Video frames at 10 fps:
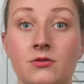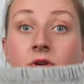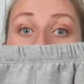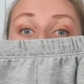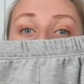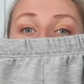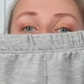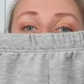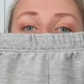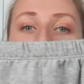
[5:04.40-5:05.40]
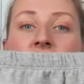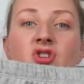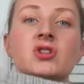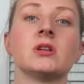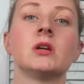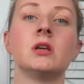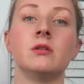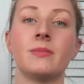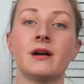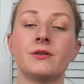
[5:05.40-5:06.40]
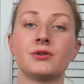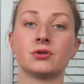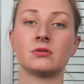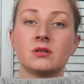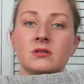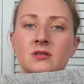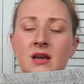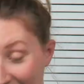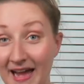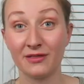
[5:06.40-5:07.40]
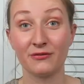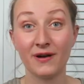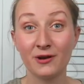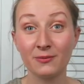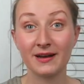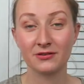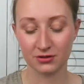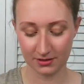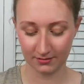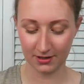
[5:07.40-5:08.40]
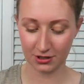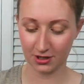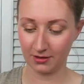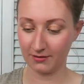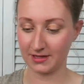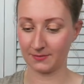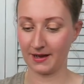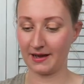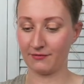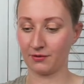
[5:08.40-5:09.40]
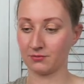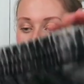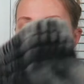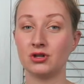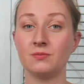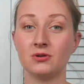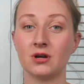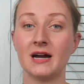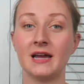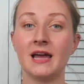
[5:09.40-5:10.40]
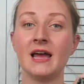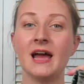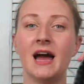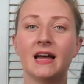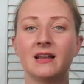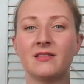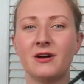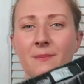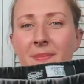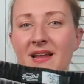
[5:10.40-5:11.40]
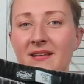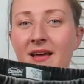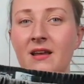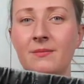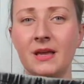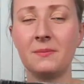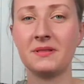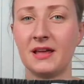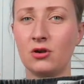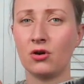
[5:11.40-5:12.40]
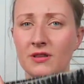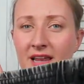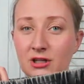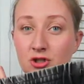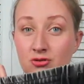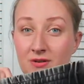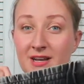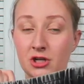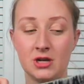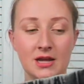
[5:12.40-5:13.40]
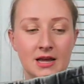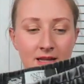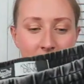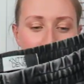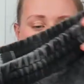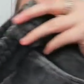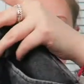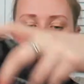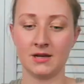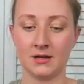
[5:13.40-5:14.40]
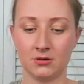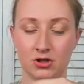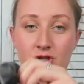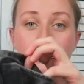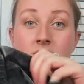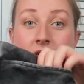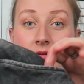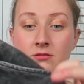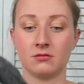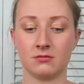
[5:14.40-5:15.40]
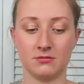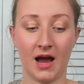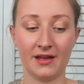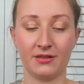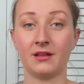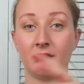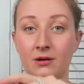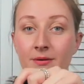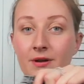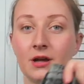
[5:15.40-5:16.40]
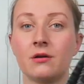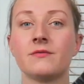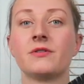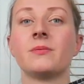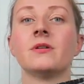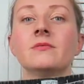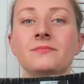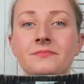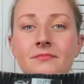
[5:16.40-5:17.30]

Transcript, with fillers: So yeah, this is just a cute pair of shorts. And the final pair of shorts I'm going to show you is a pair from Superdry. And they're a bit denim but they're not, that like stretchy and like just like, I think they're going to be really comfortable.